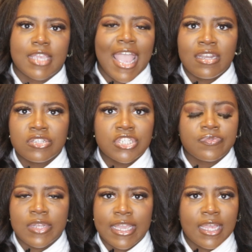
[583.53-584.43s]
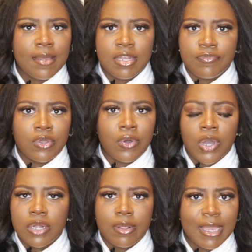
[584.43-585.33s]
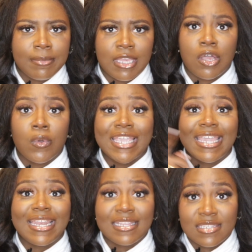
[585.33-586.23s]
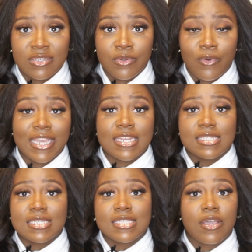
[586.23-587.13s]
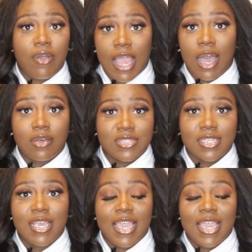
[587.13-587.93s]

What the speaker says: Ain't no Chick-fil-A coming if you don't order it, baby, and go get it or get it sent to your house.